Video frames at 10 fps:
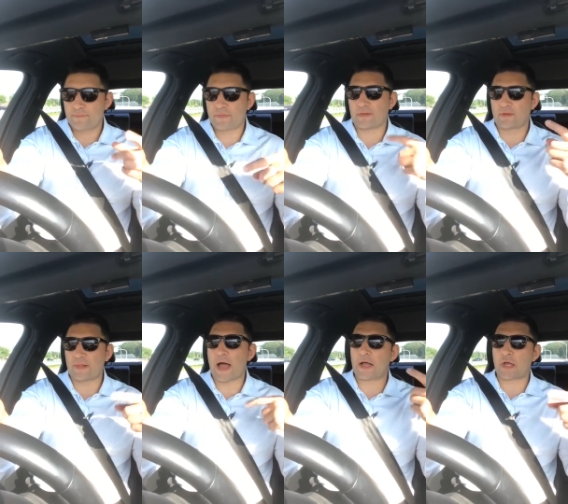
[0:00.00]
There's a
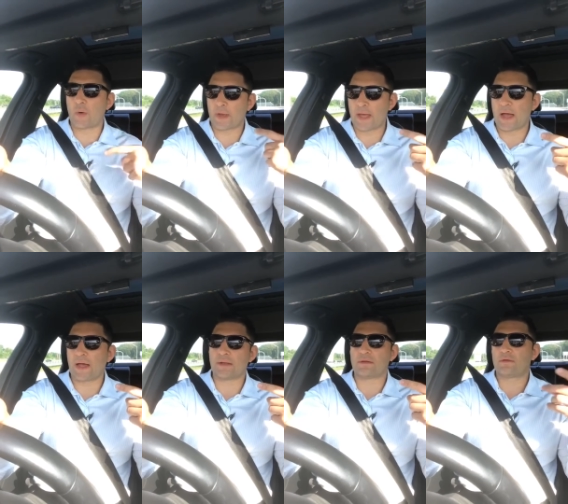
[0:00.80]
lot going
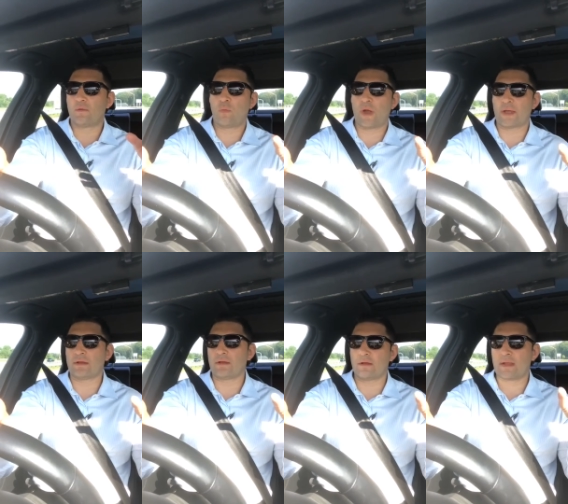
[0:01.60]
on
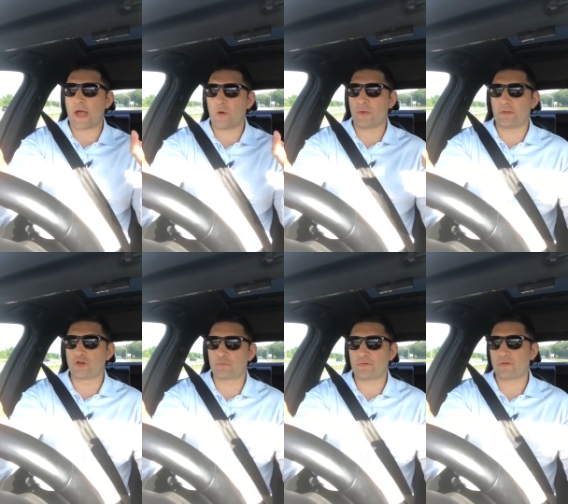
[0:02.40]
when not only
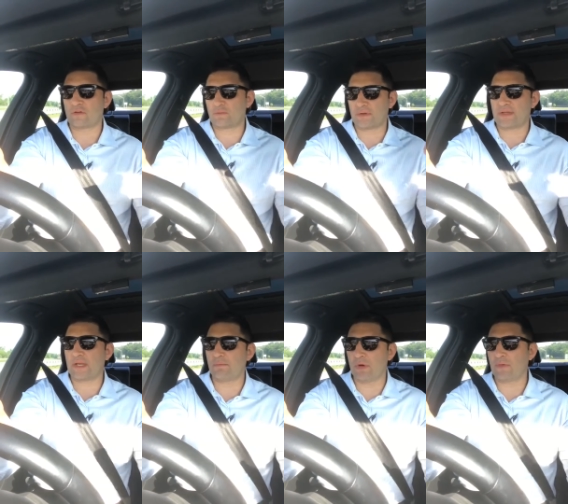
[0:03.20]
leadership positions, but
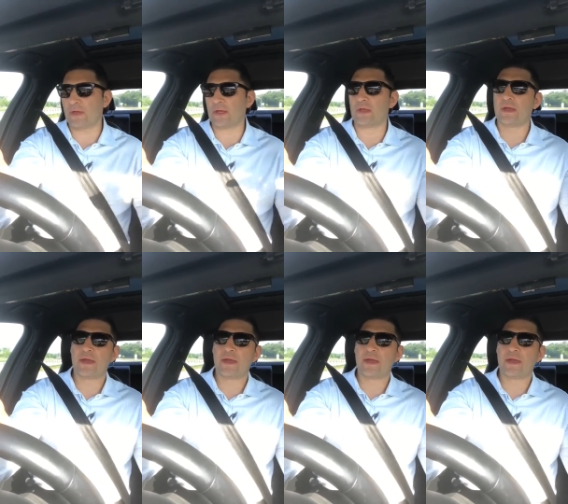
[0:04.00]
team building